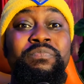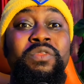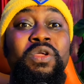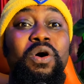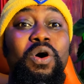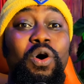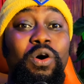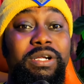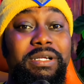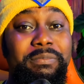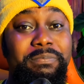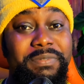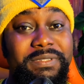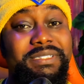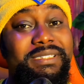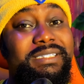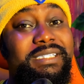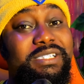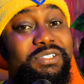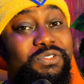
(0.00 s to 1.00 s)
on the
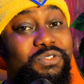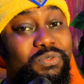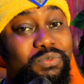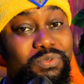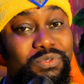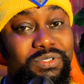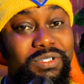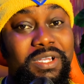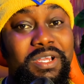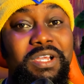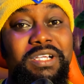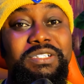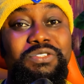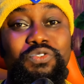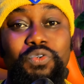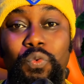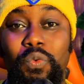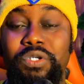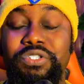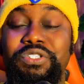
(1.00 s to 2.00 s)
Business Suite.
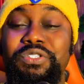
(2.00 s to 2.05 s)
So once you